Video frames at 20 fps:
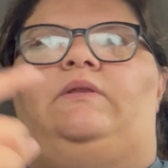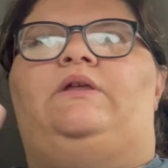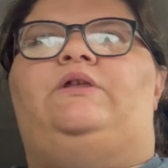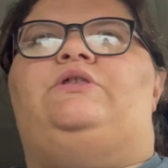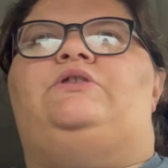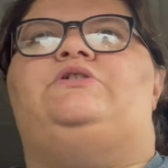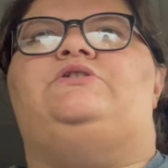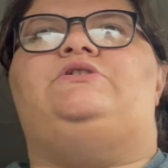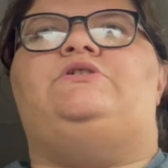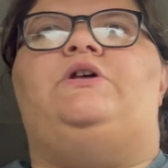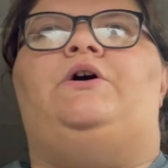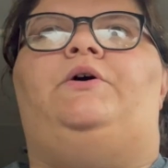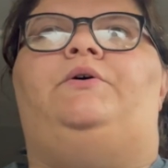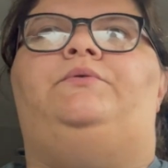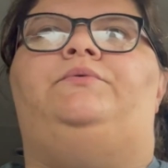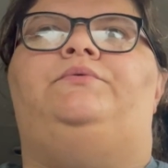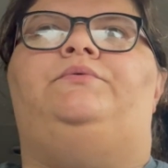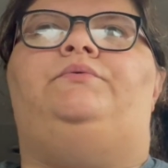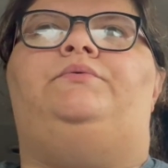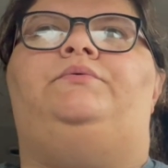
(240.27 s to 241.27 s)
than snow.
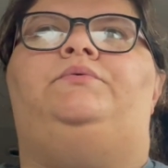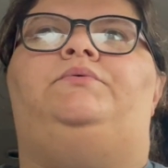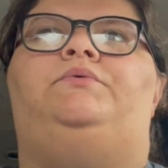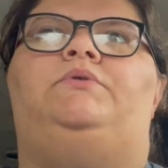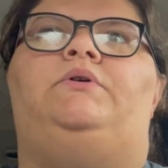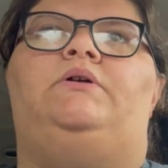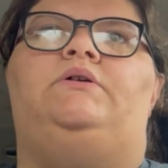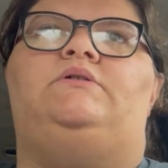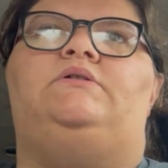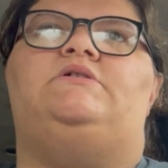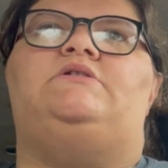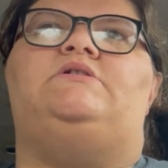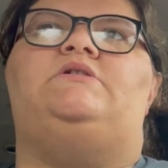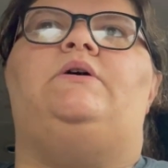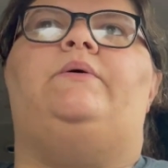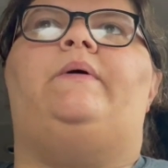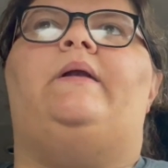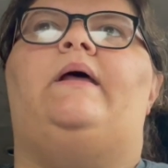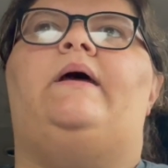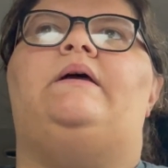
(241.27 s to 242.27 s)
The
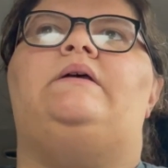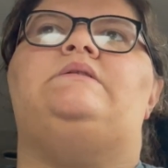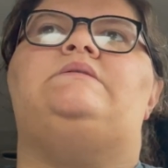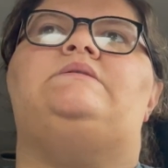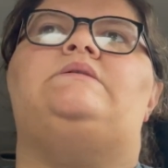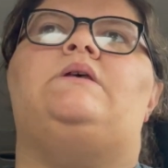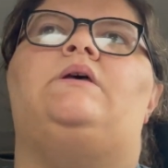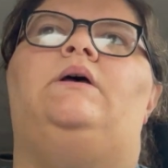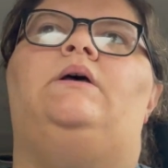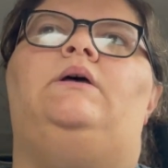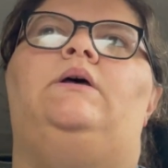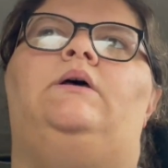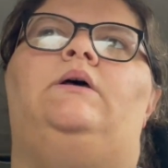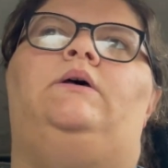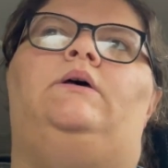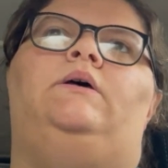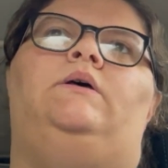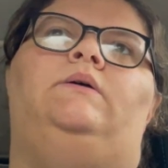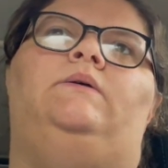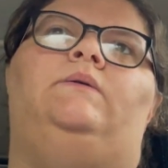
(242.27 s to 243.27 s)
snow and ice.
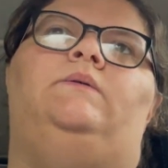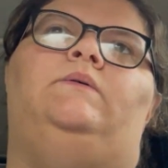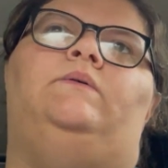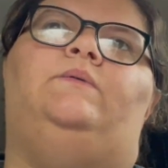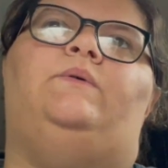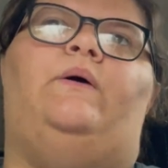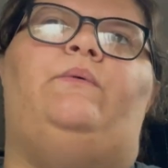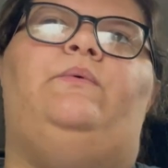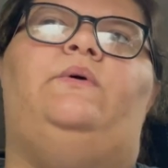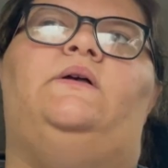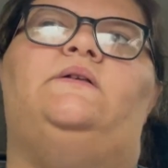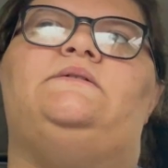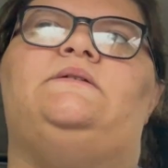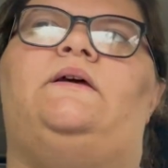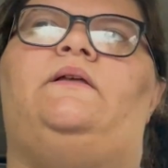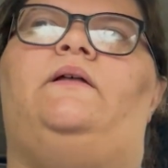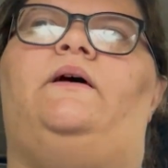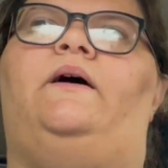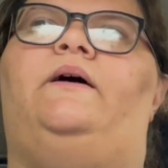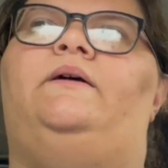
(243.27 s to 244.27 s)
I will say
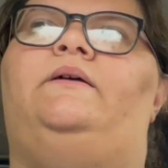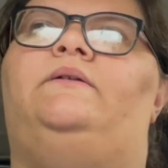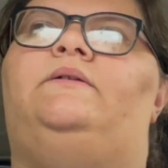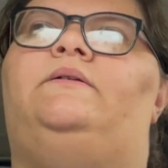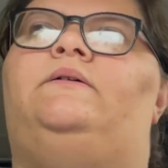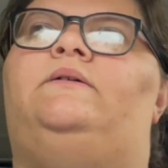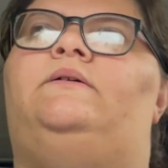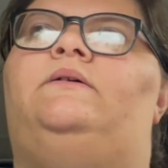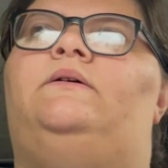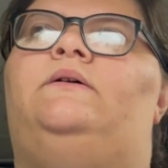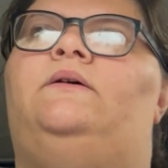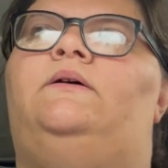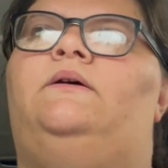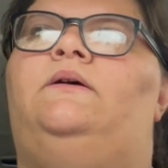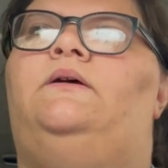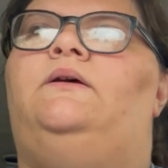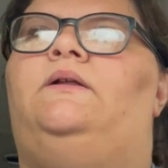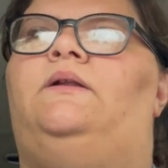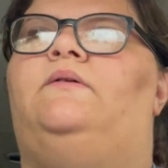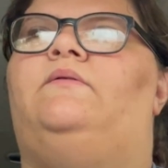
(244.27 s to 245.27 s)

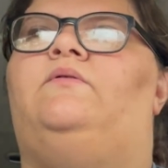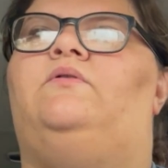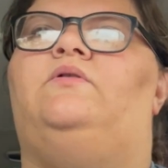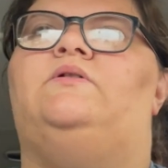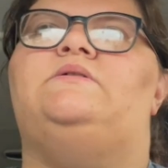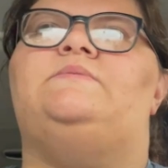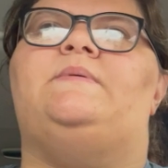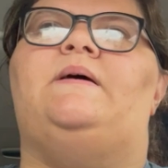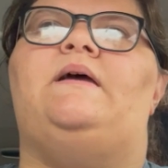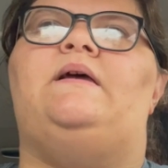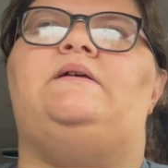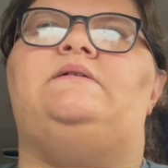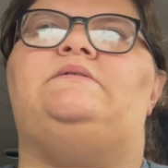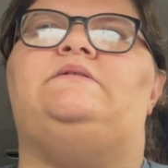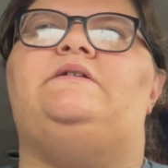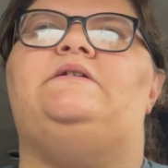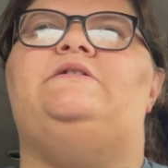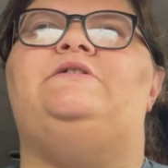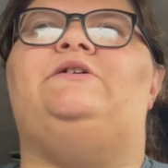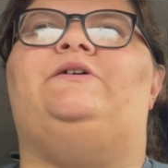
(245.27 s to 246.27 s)
that. Of course, my
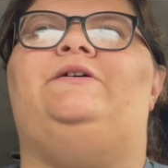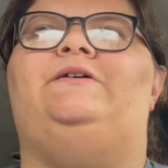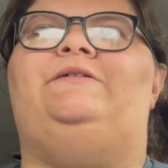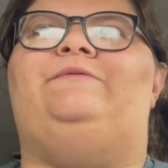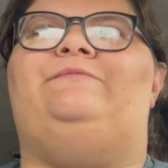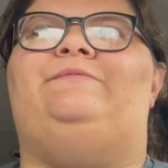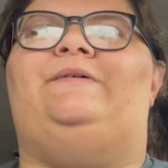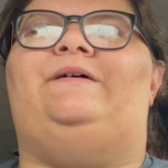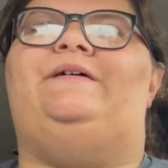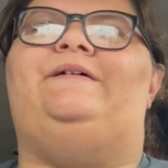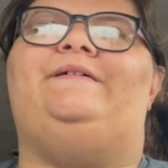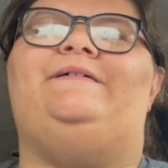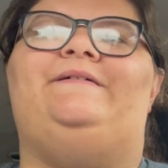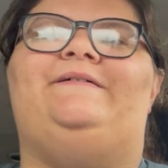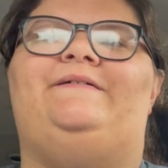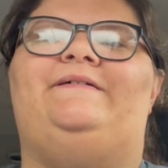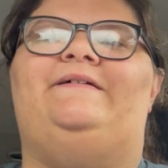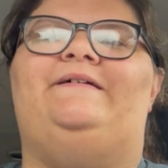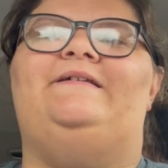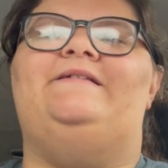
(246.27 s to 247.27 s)
AC's on in my
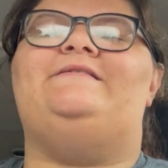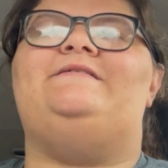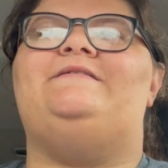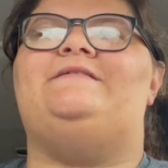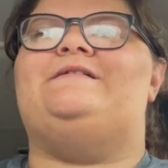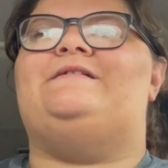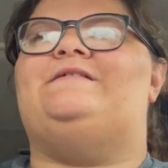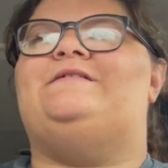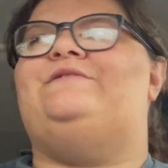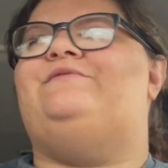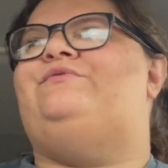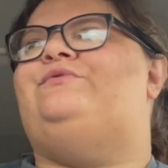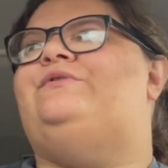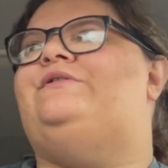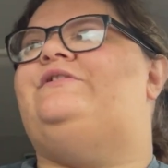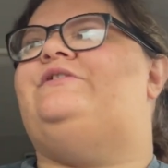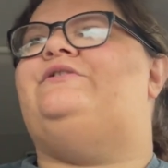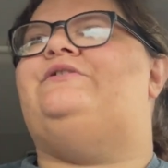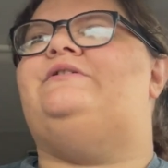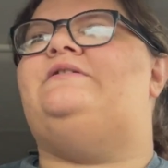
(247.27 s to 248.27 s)
car and it's 64
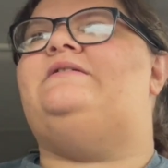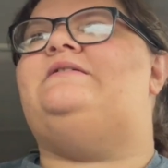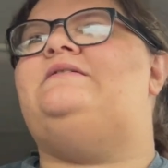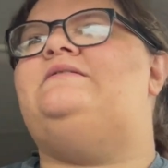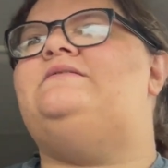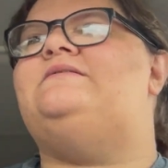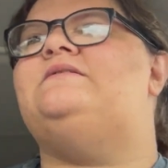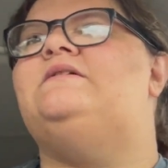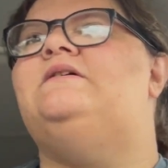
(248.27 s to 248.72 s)
degrees.